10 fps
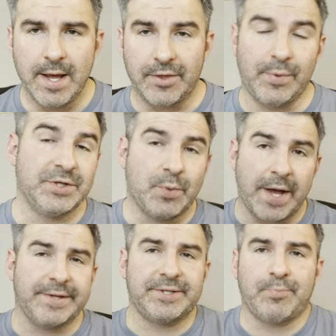The reason
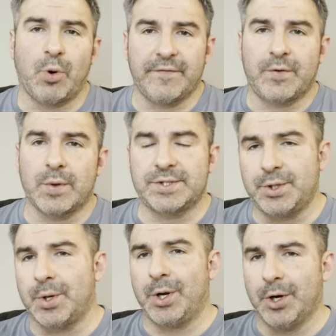why this is important, of course,
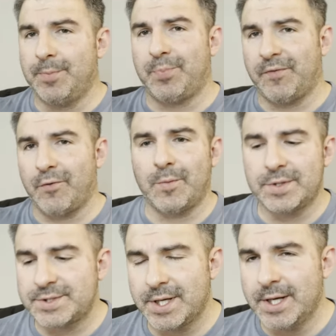your good
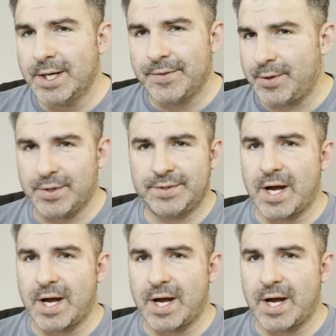performers, they're your